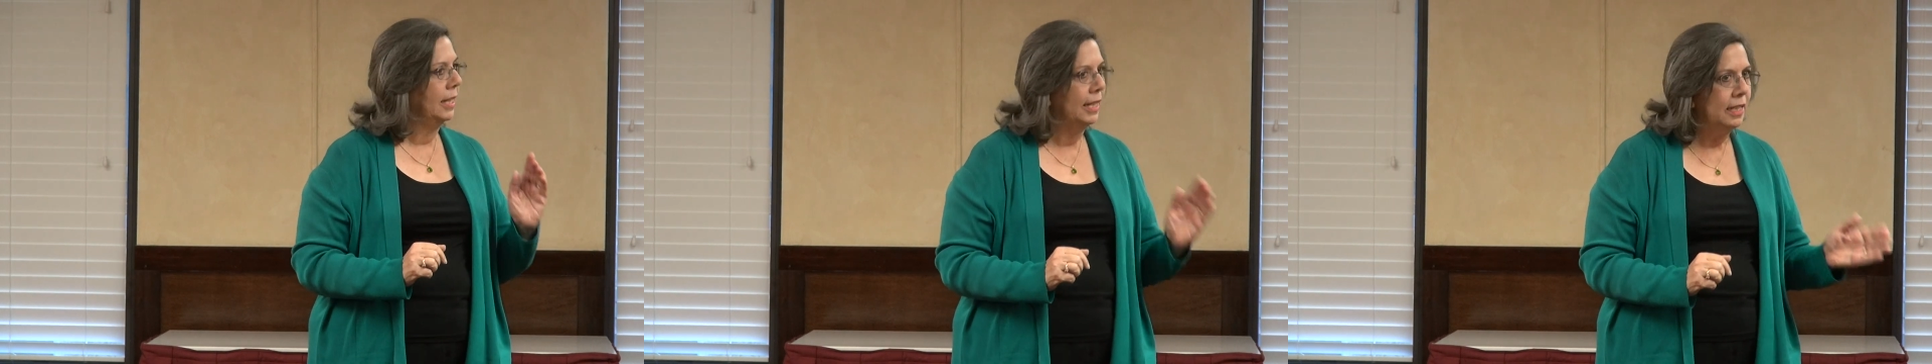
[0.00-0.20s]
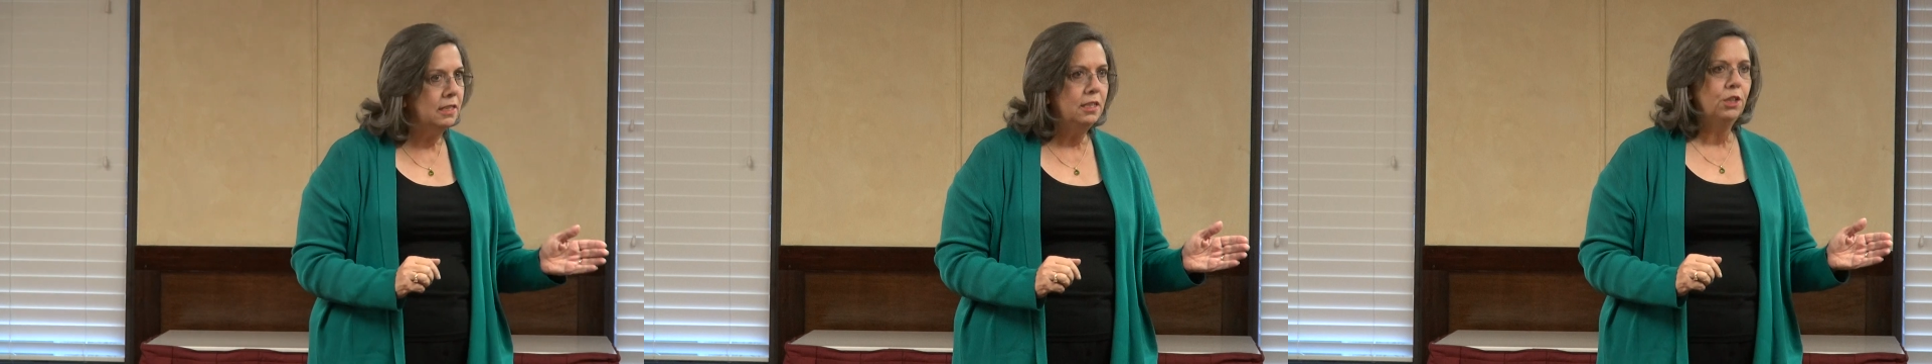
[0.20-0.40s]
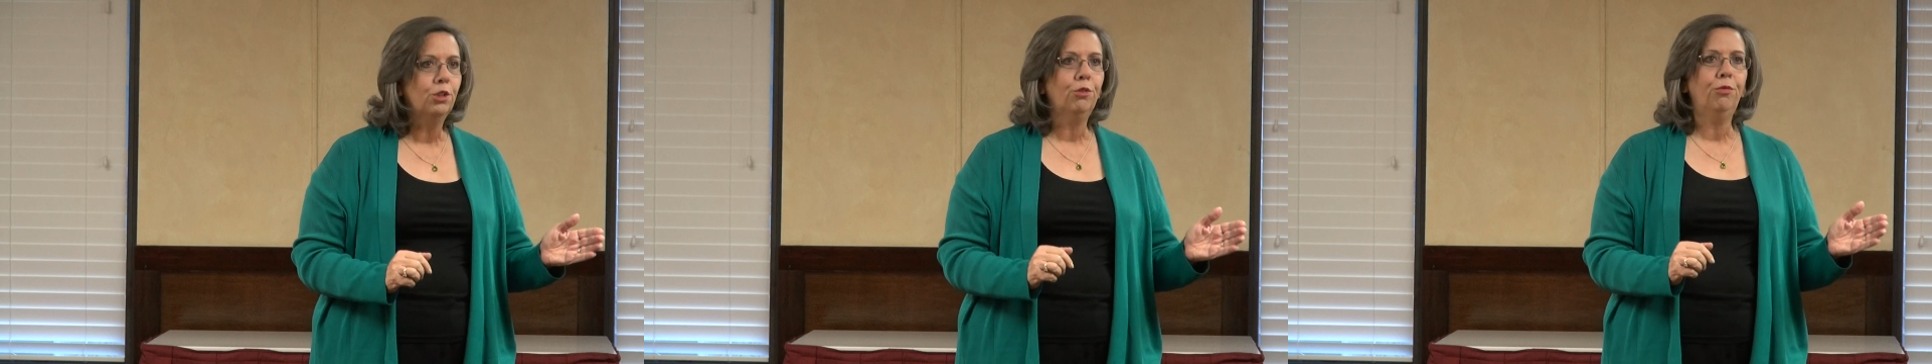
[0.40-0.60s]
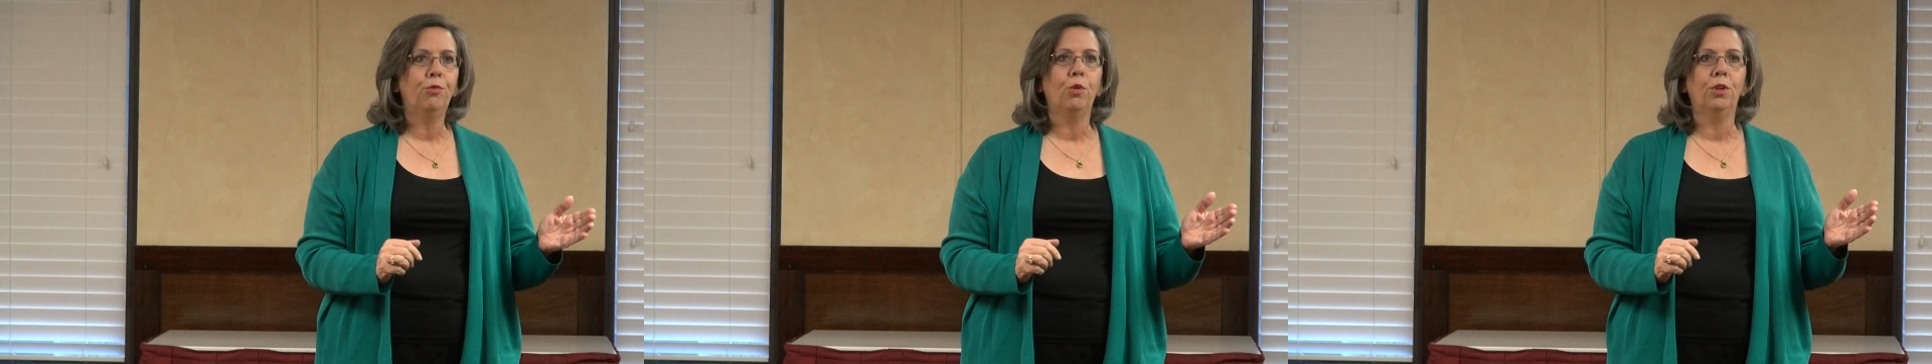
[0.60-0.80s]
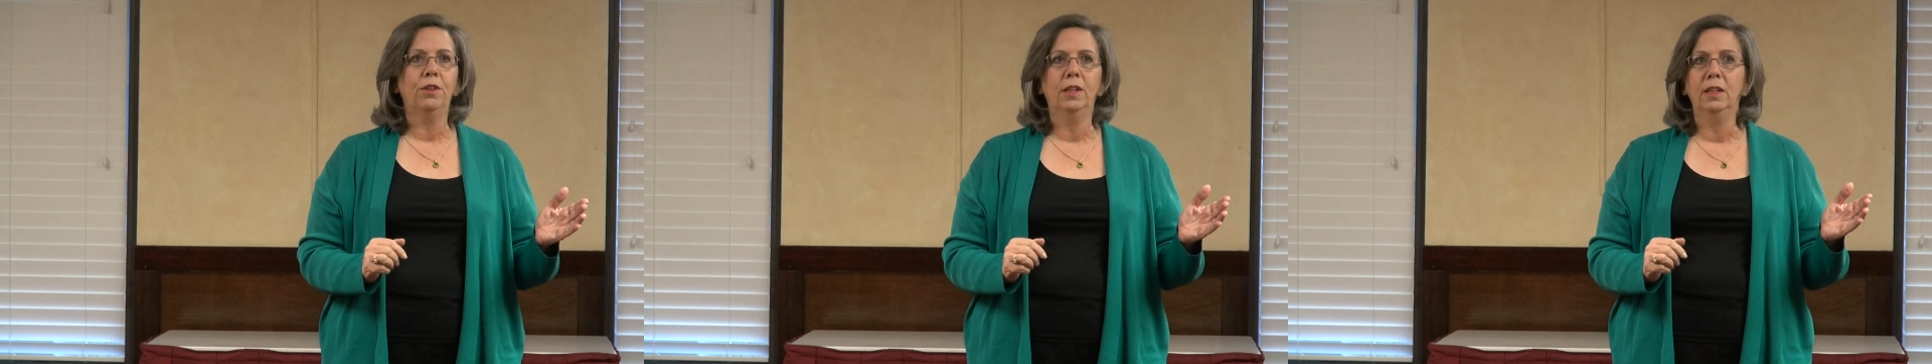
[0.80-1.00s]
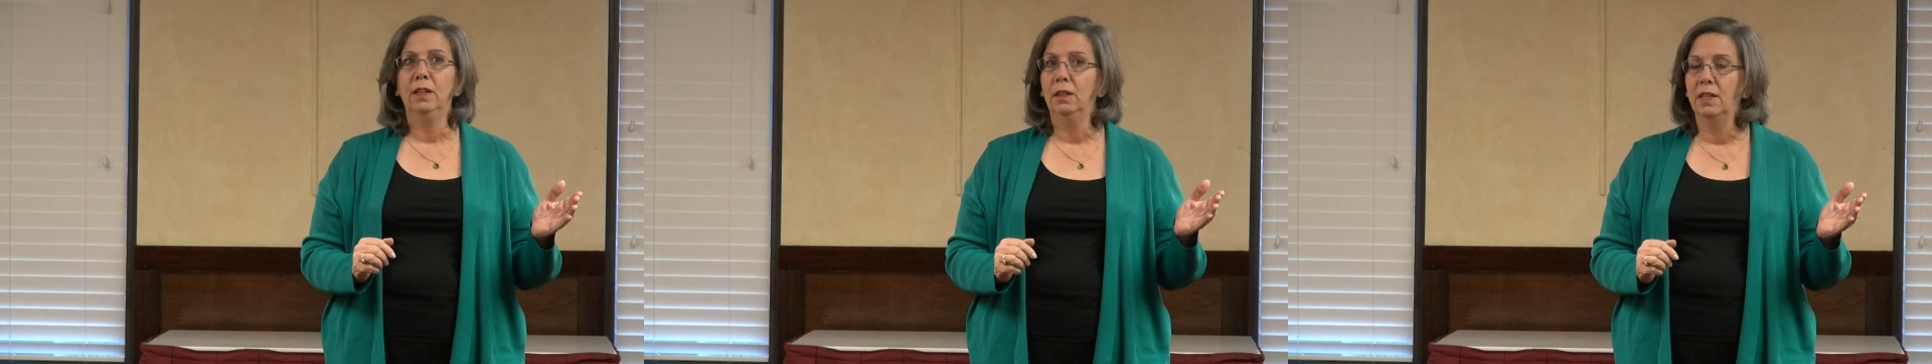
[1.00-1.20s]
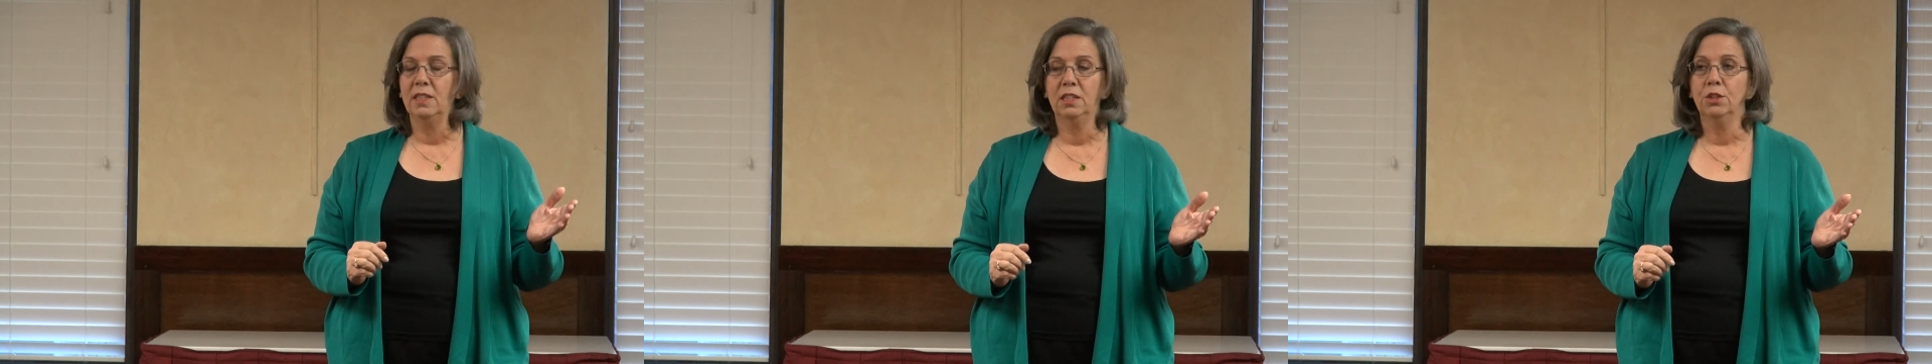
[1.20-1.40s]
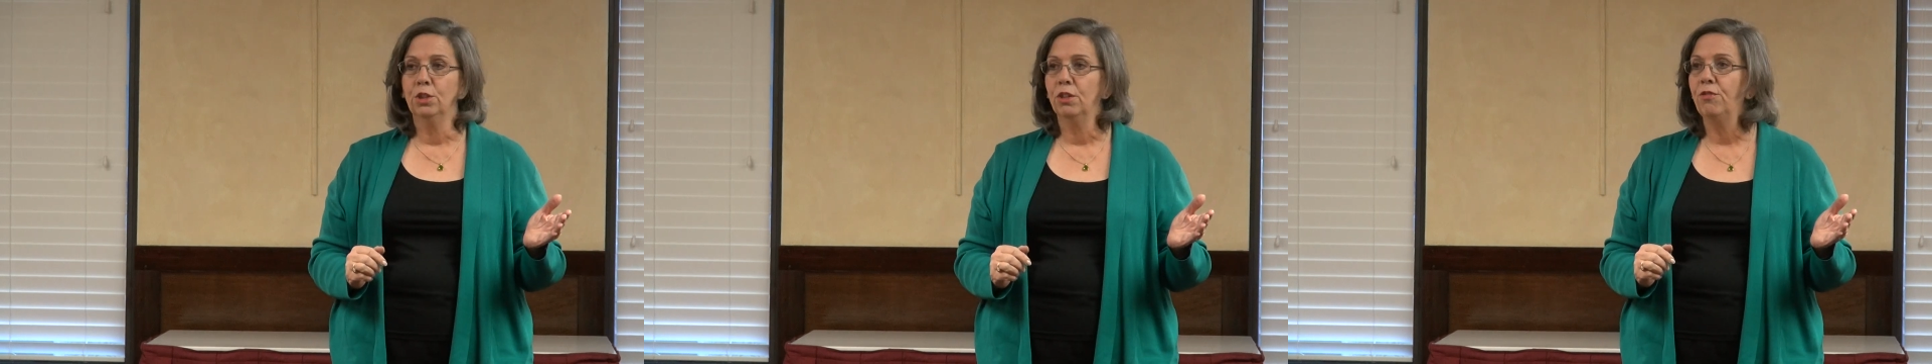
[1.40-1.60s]
easier for the
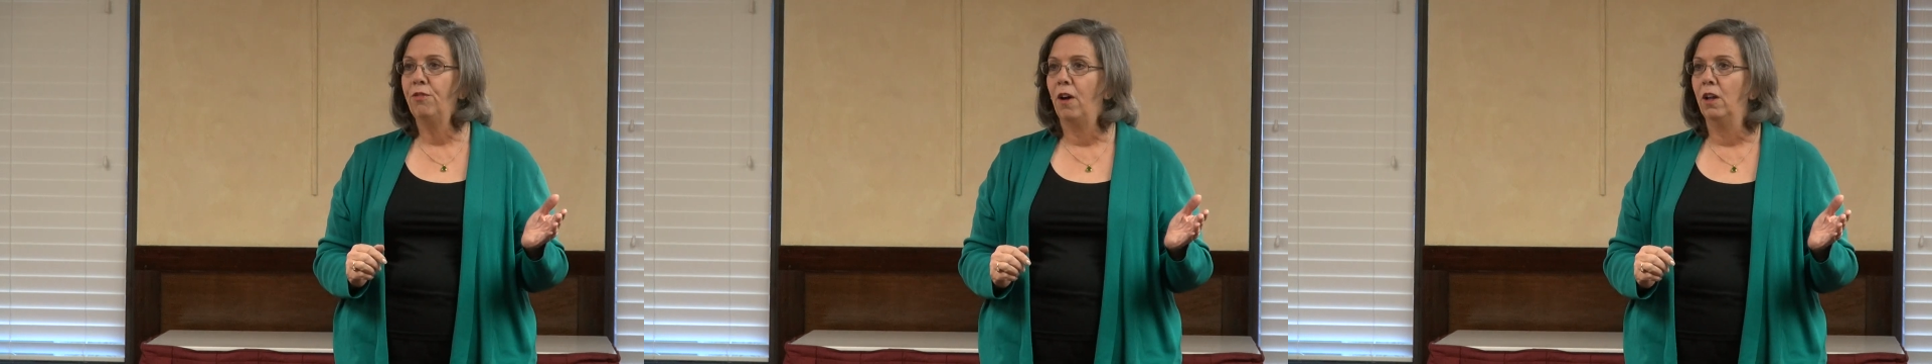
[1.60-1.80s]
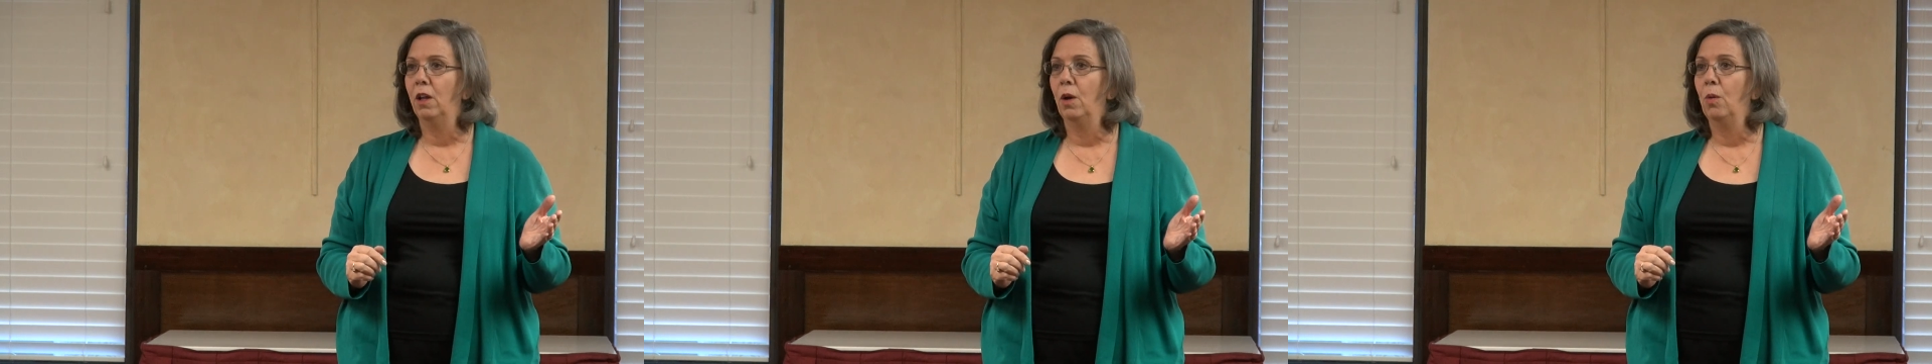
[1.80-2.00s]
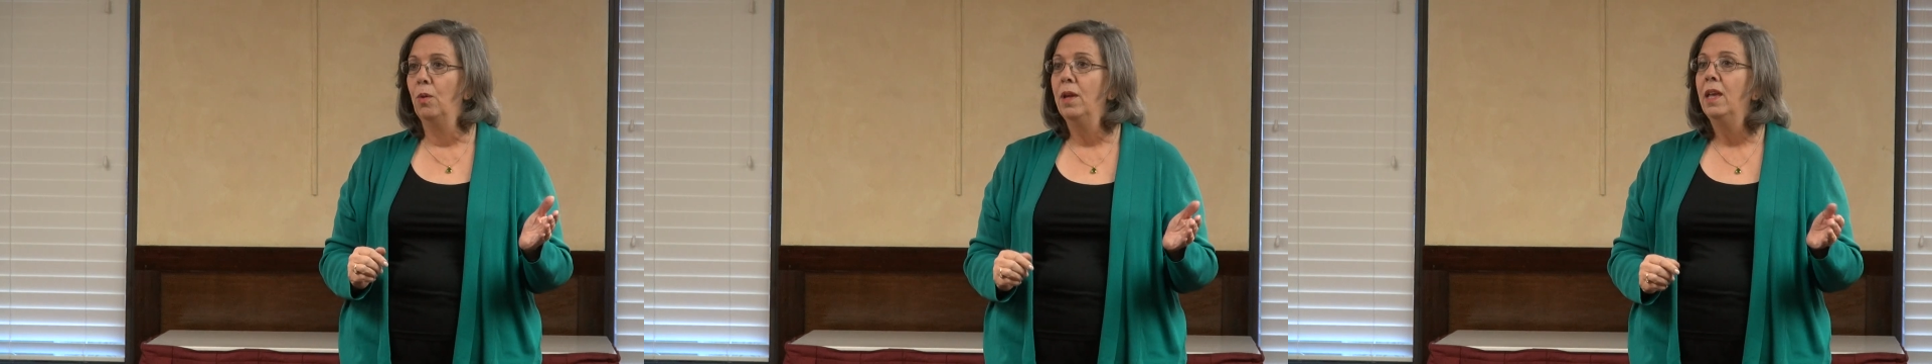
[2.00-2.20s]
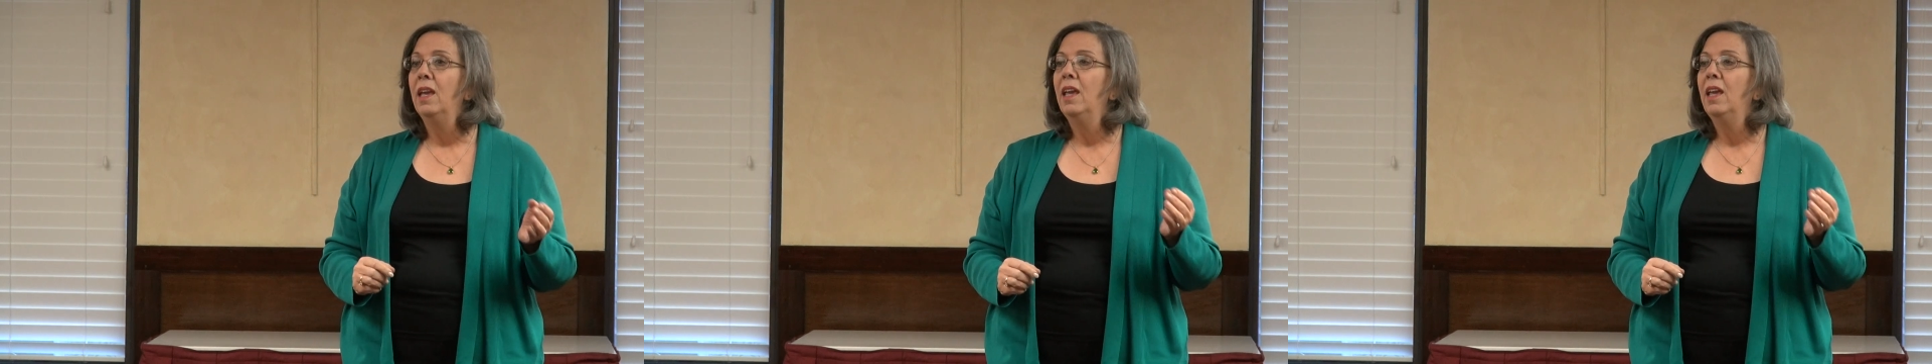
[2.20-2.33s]
listener to follow,